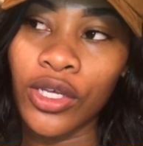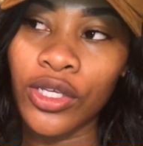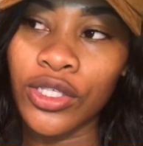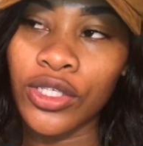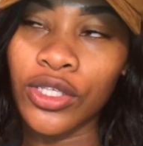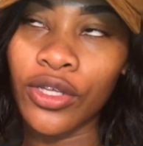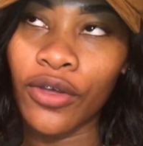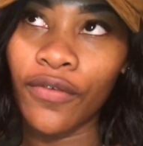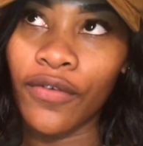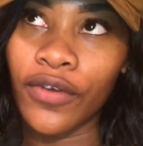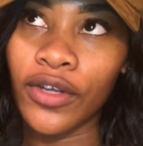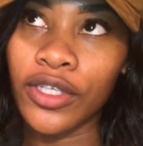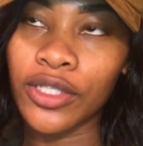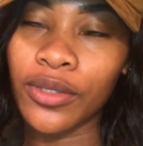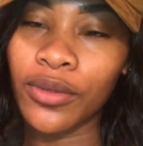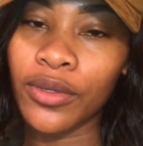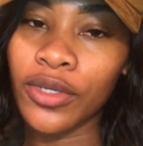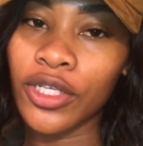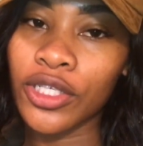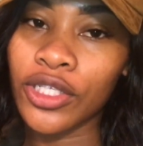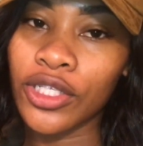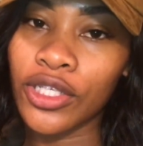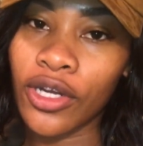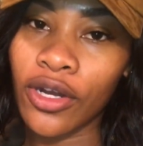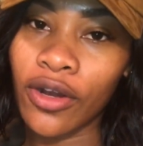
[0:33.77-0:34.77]
So first, I'm
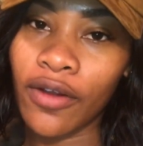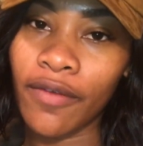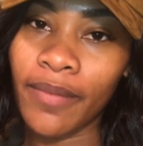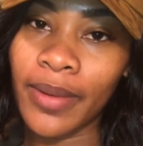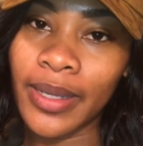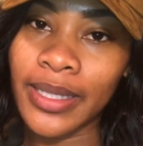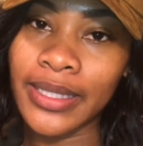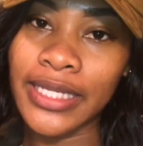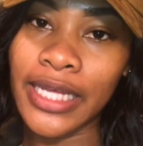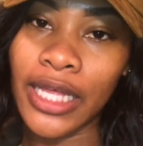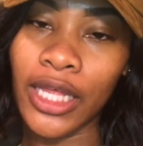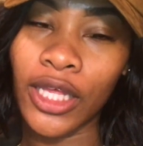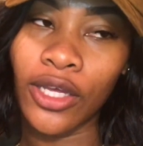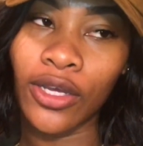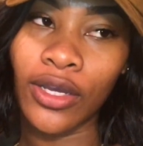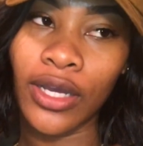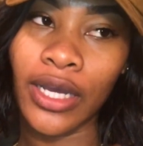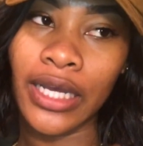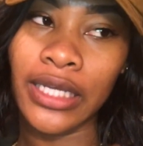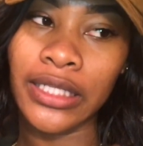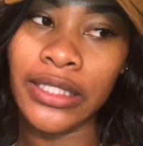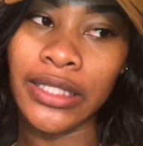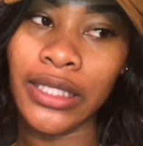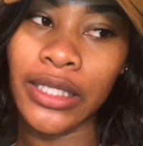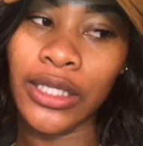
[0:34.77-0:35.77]
gonna start off by telling you
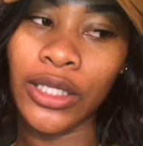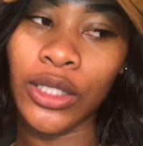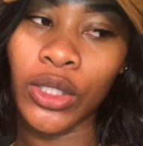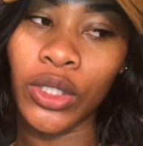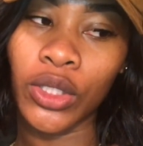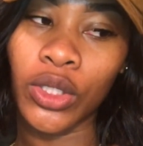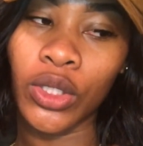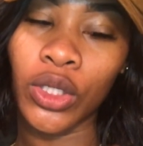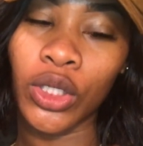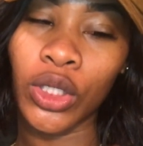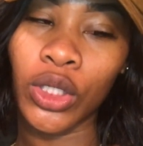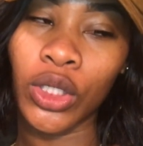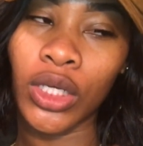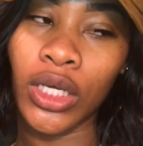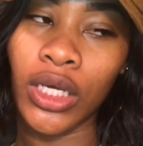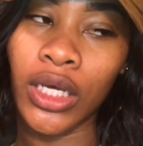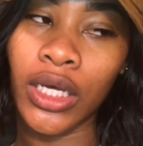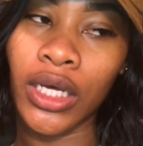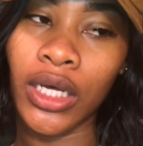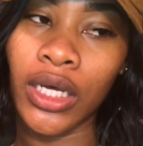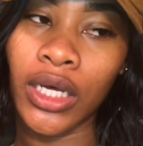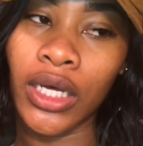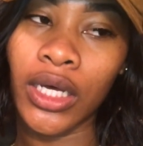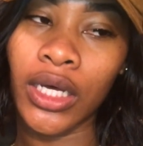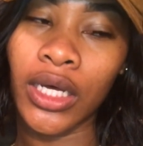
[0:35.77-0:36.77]
guys a little,
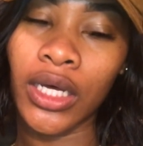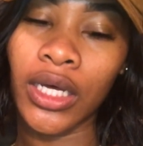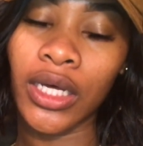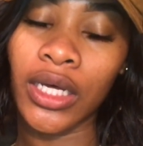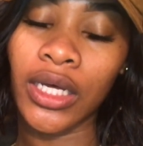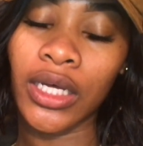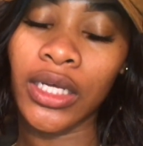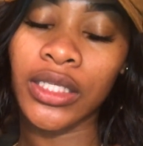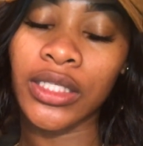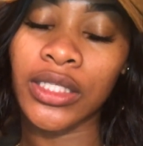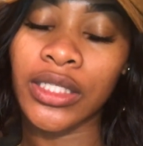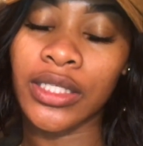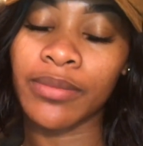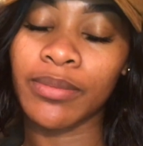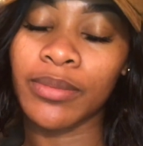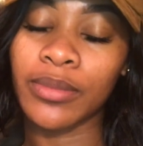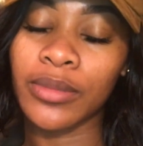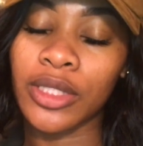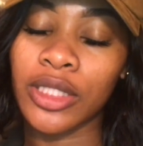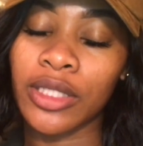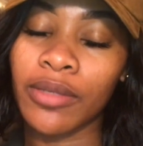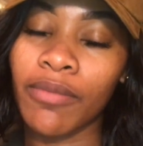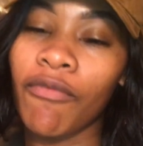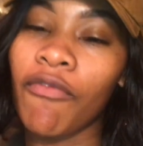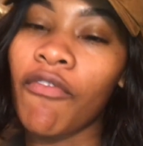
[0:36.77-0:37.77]

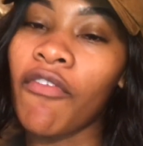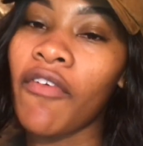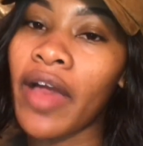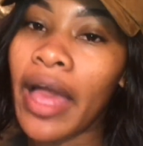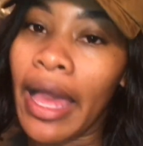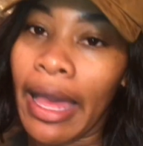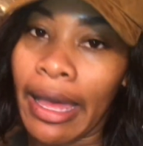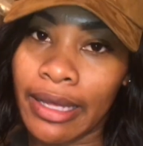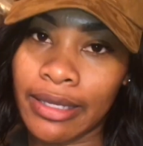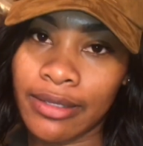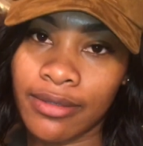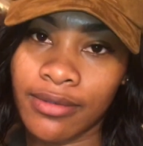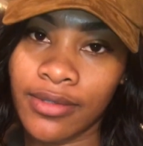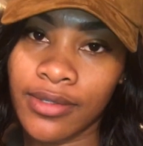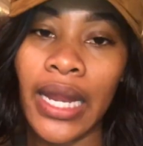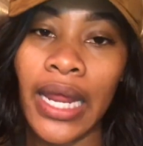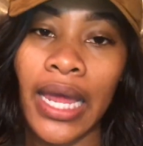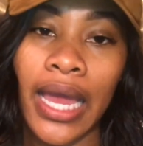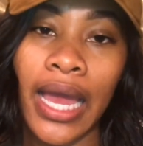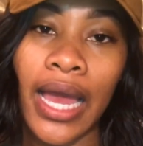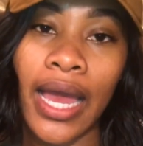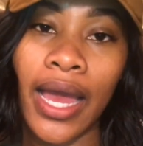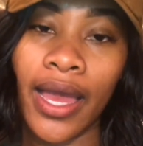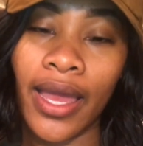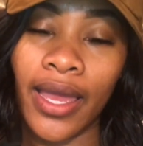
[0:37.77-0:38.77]
some facts.
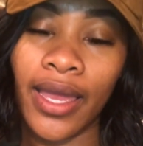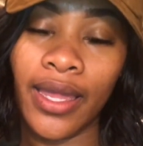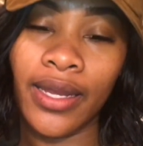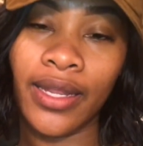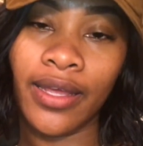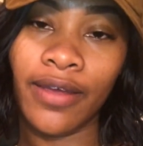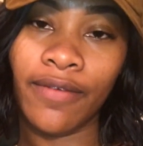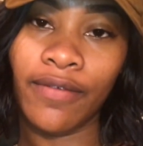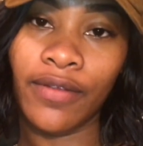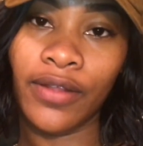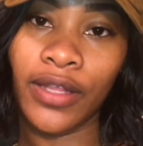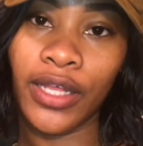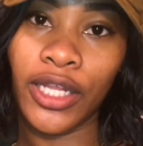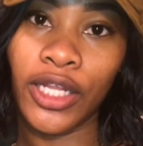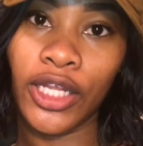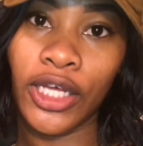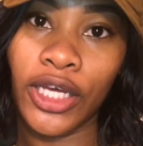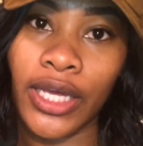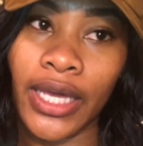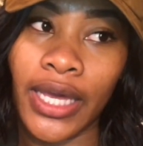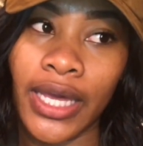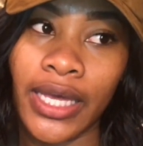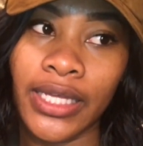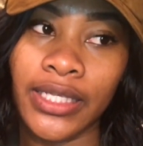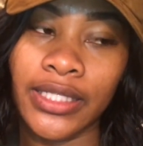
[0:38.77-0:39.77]
I definitely
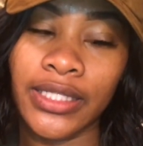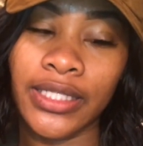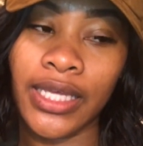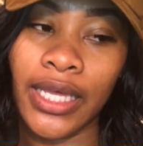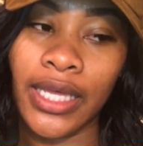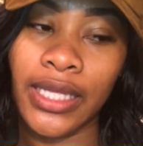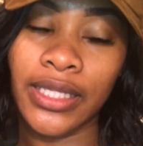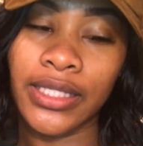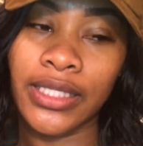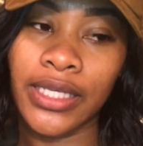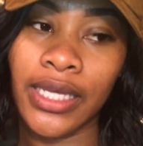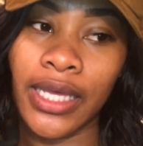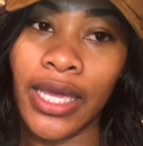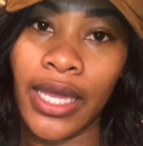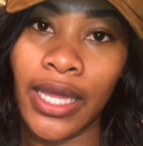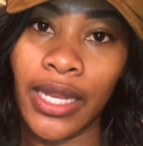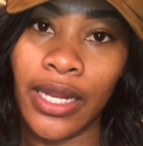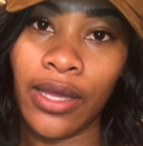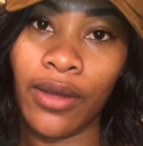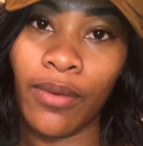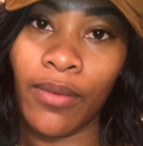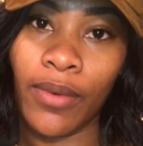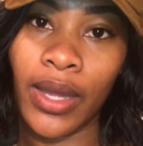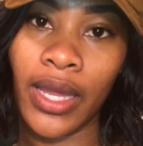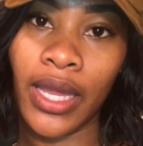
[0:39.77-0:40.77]
look as to
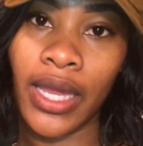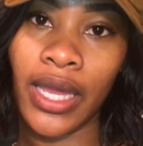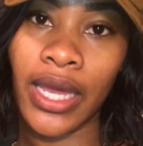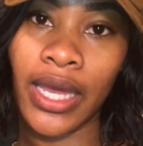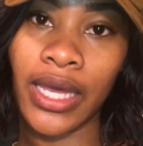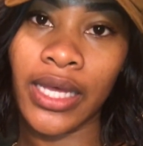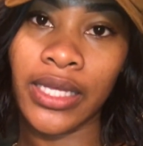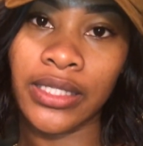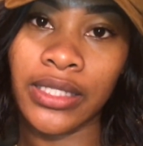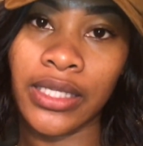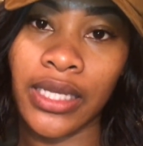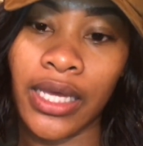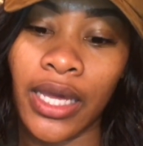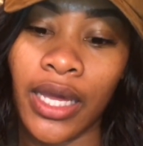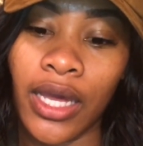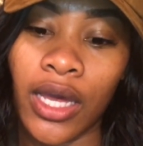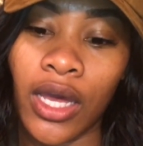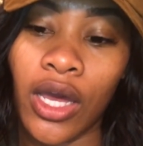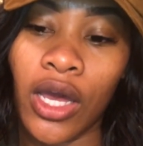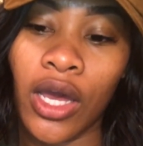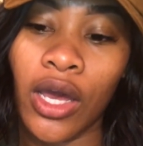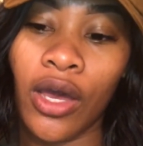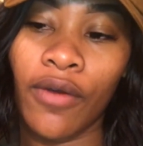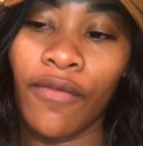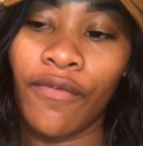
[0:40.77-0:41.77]
gaining weight as like
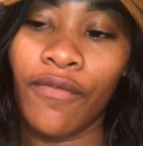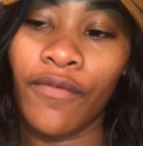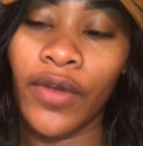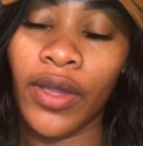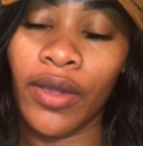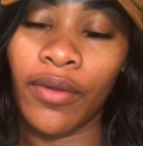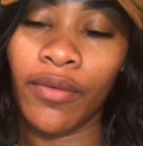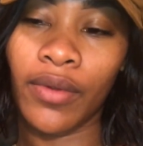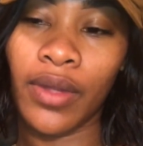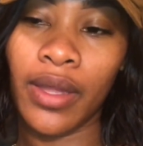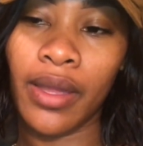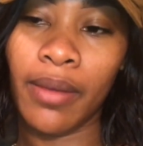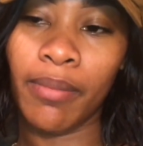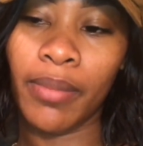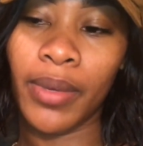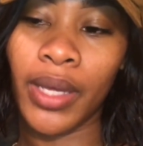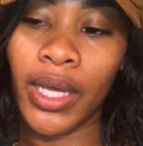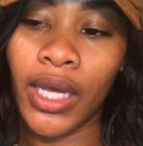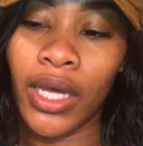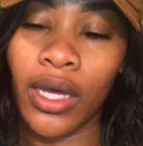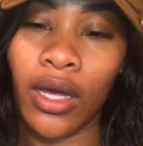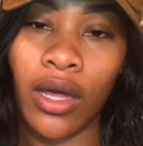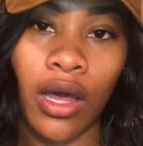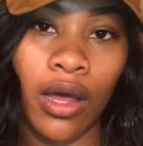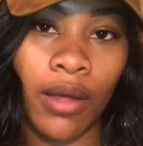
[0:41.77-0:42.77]
a very
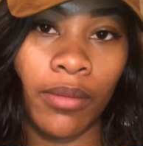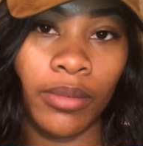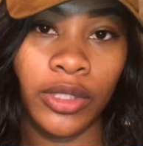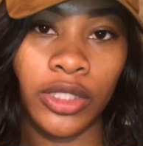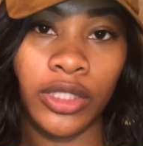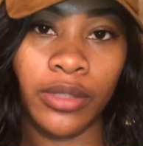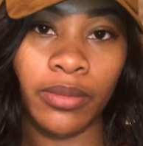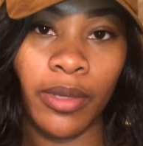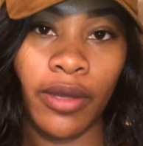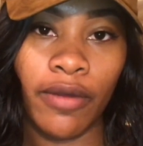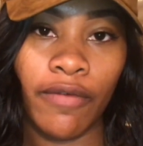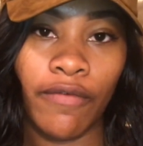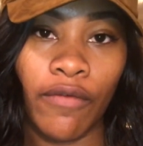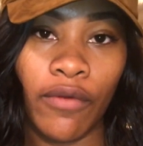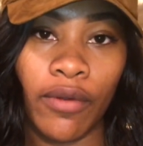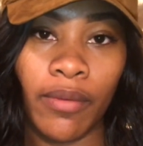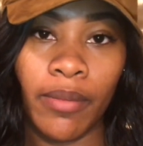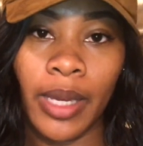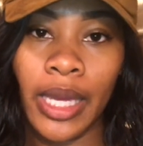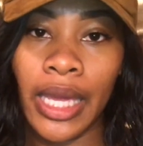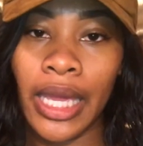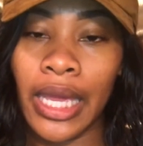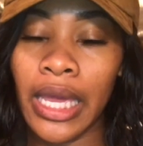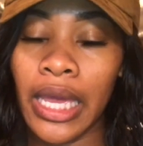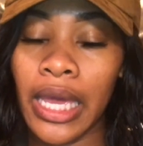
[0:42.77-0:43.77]
big accomplishment for
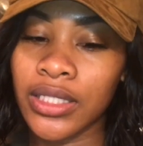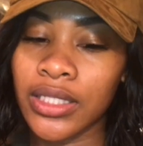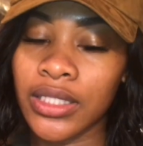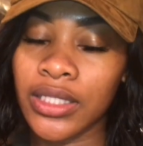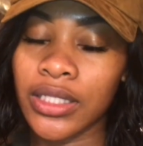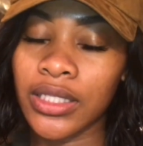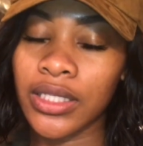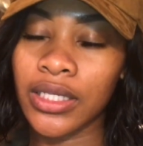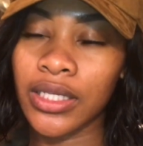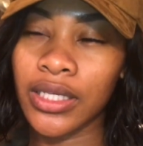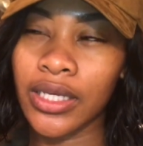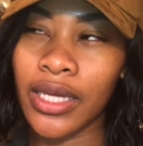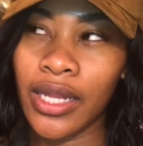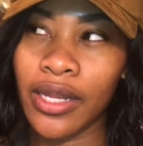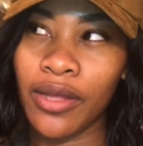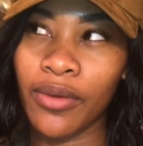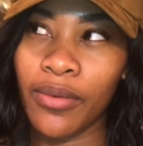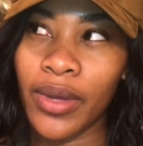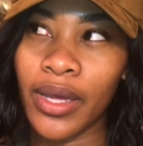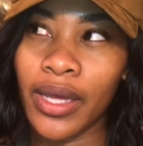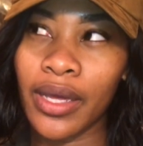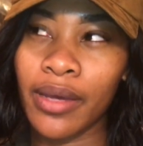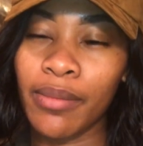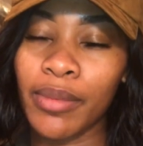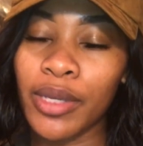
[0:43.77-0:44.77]
me. Gaining
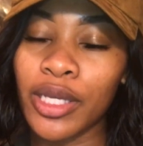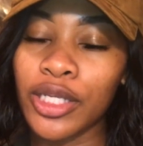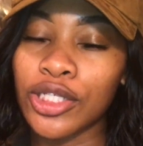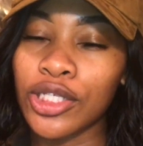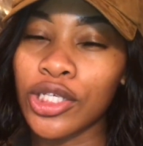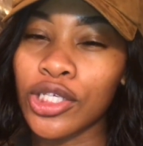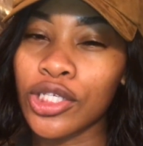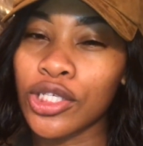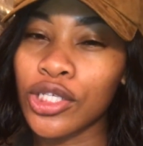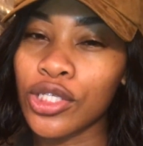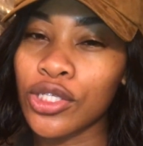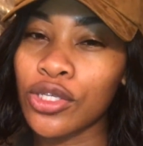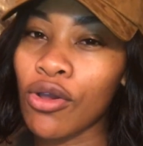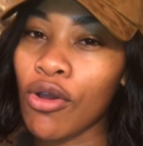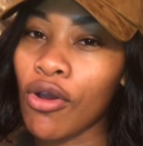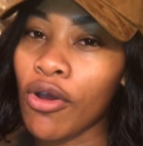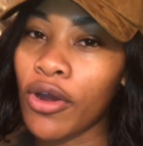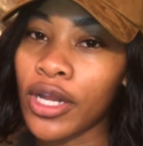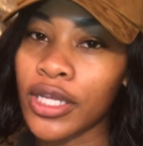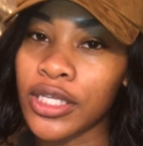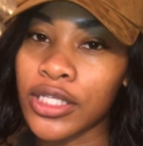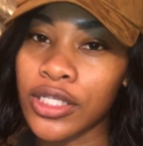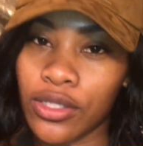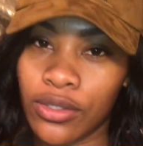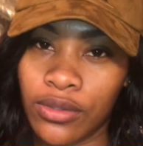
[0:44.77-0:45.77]
weight can be just as
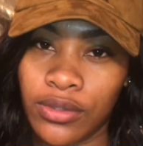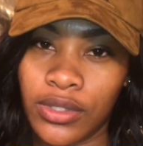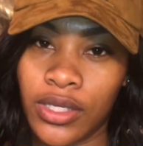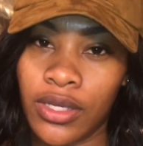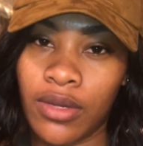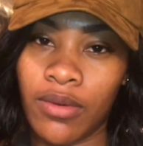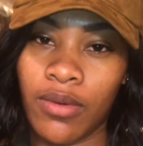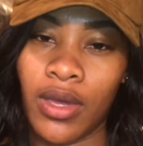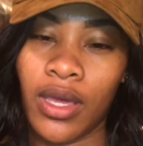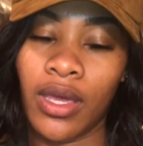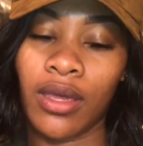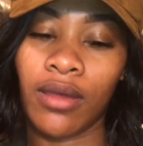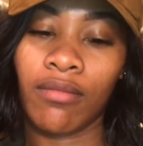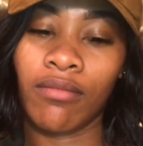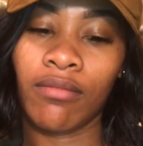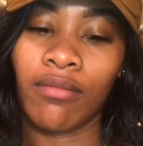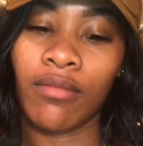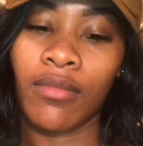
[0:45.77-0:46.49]
hard as losing weight,